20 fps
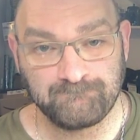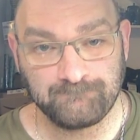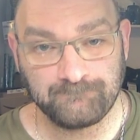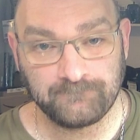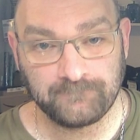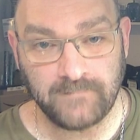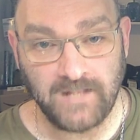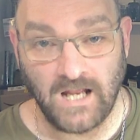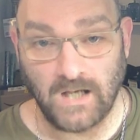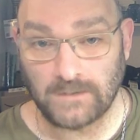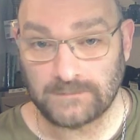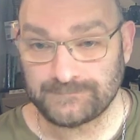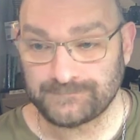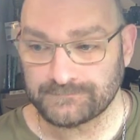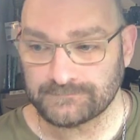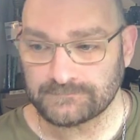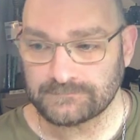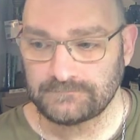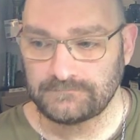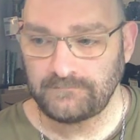Now,
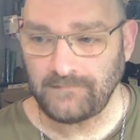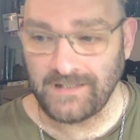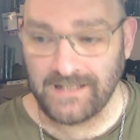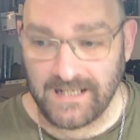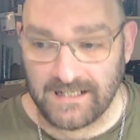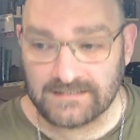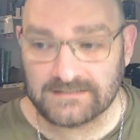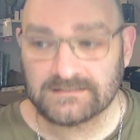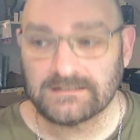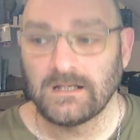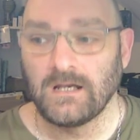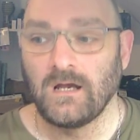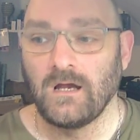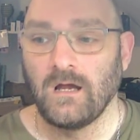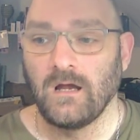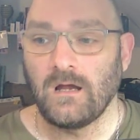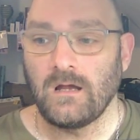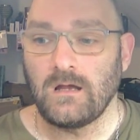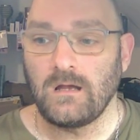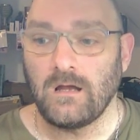yes,
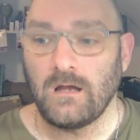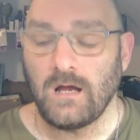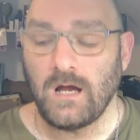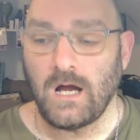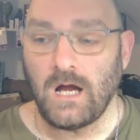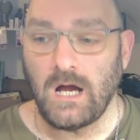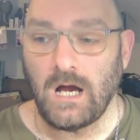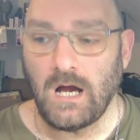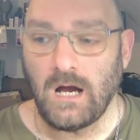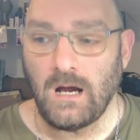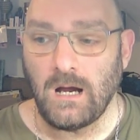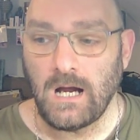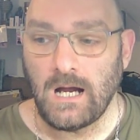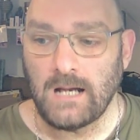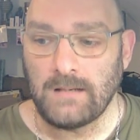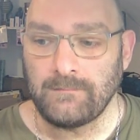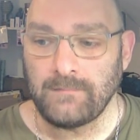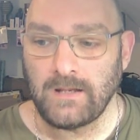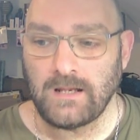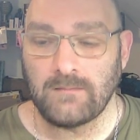
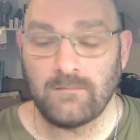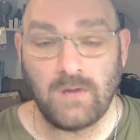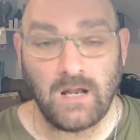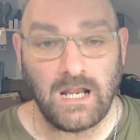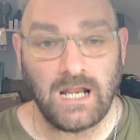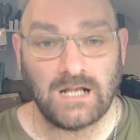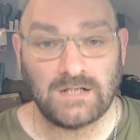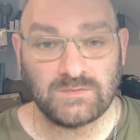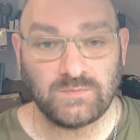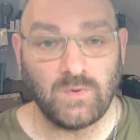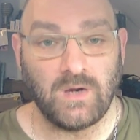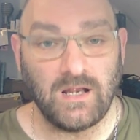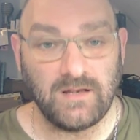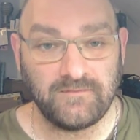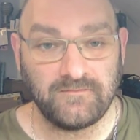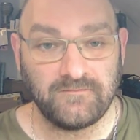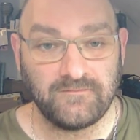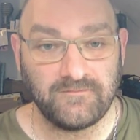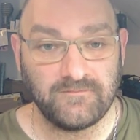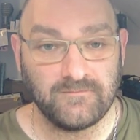me and my
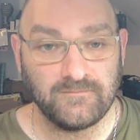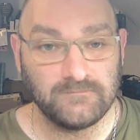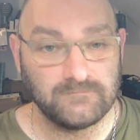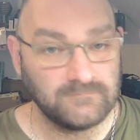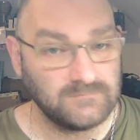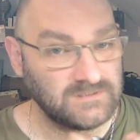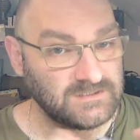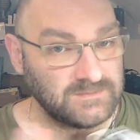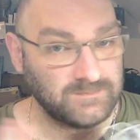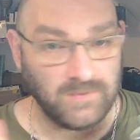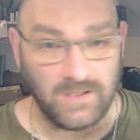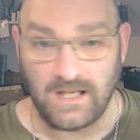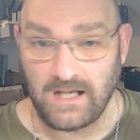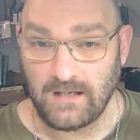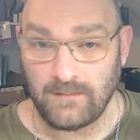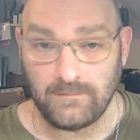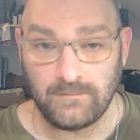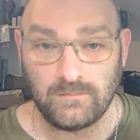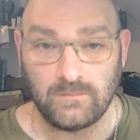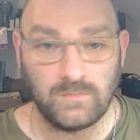ex-wife split up.
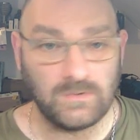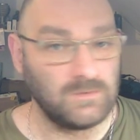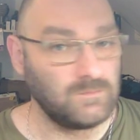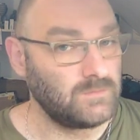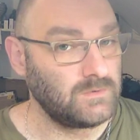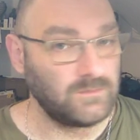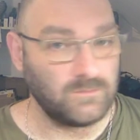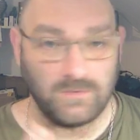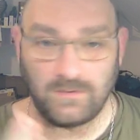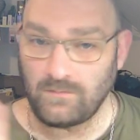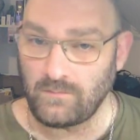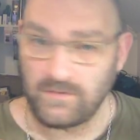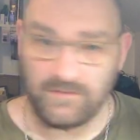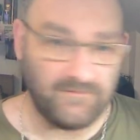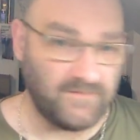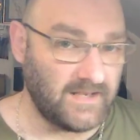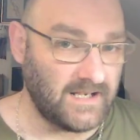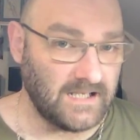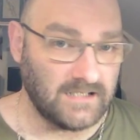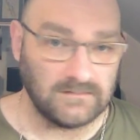We, we, we
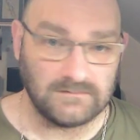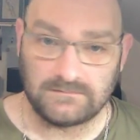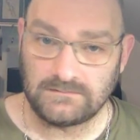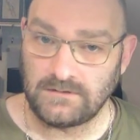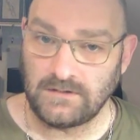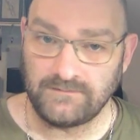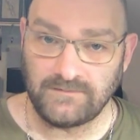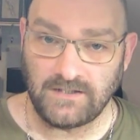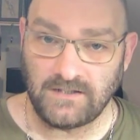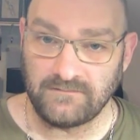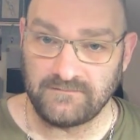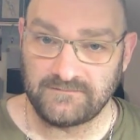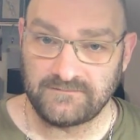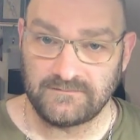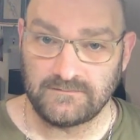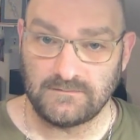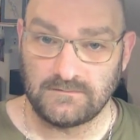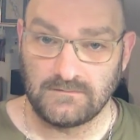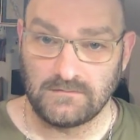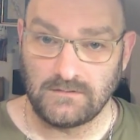fell out of love.
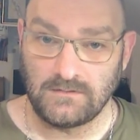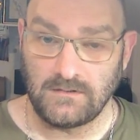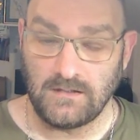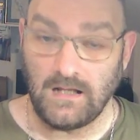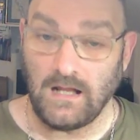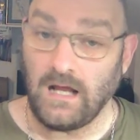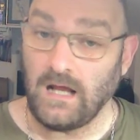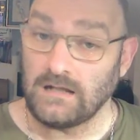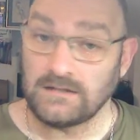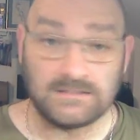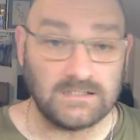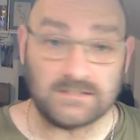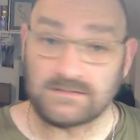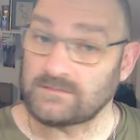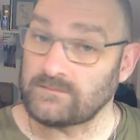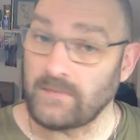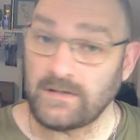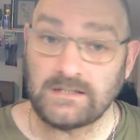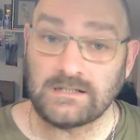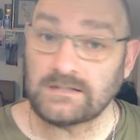Doesn't
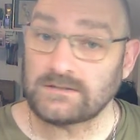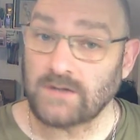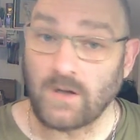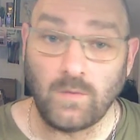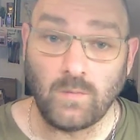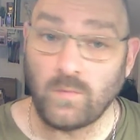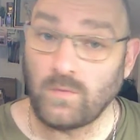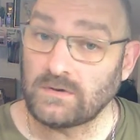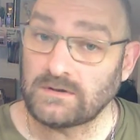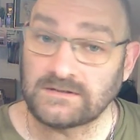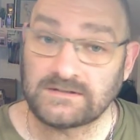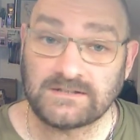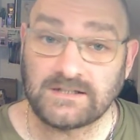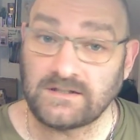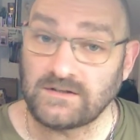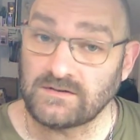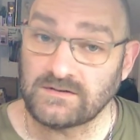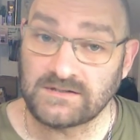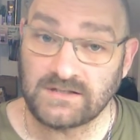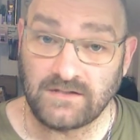mean I don't want to see
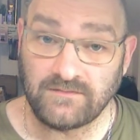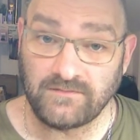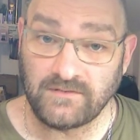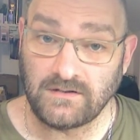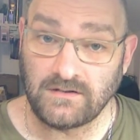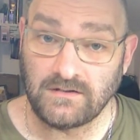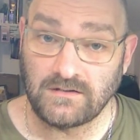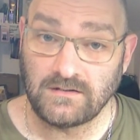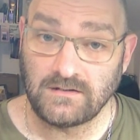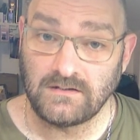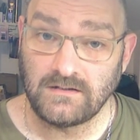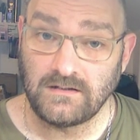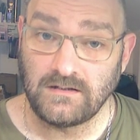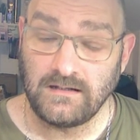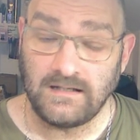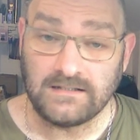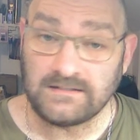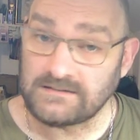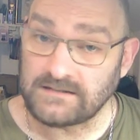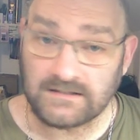her suffer.
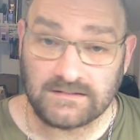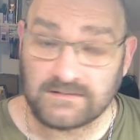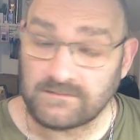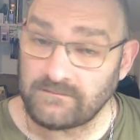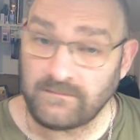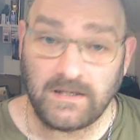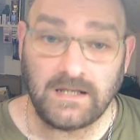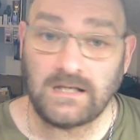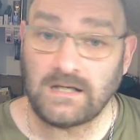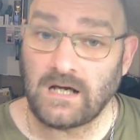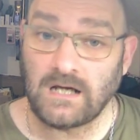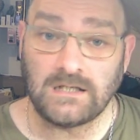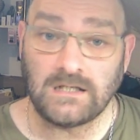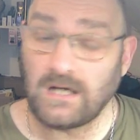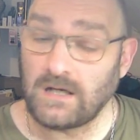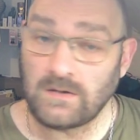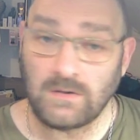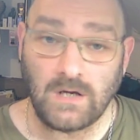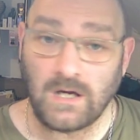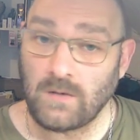It doesn't mean I,
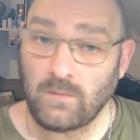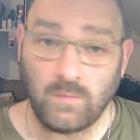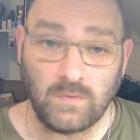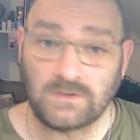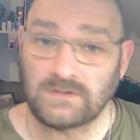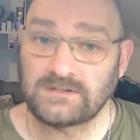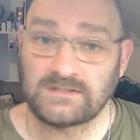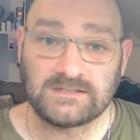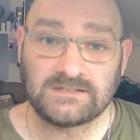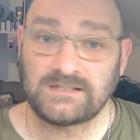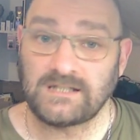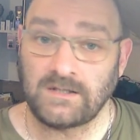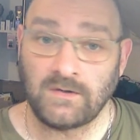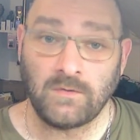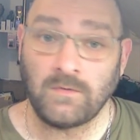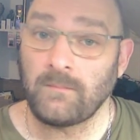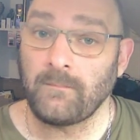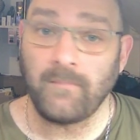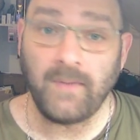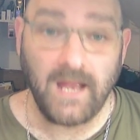I, I want to see her
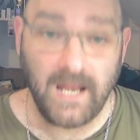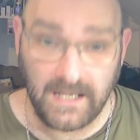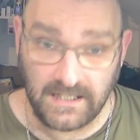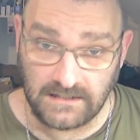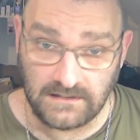in pain.